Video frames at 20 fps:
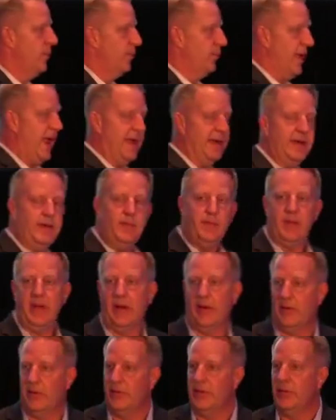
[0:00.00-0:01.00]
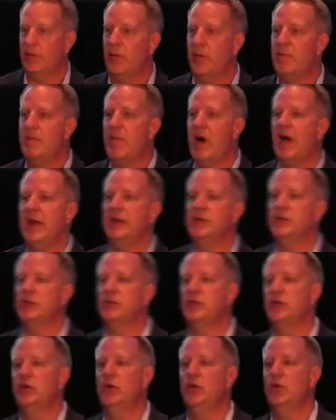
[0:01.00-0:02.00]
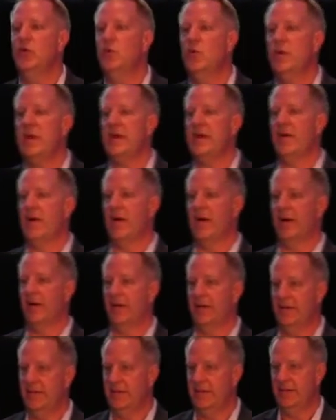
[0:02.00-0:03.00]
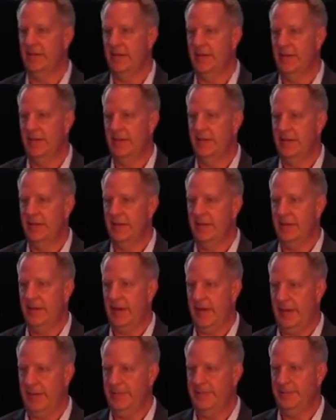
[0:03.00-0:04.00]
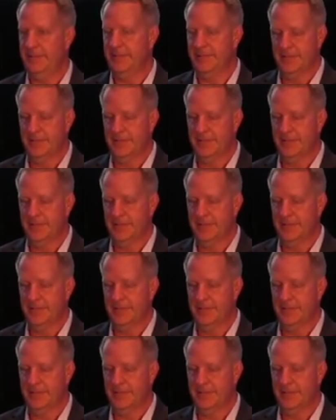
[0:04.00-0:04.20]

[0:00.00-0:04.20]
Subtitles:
branded apparel that reminds us who we are. Okay?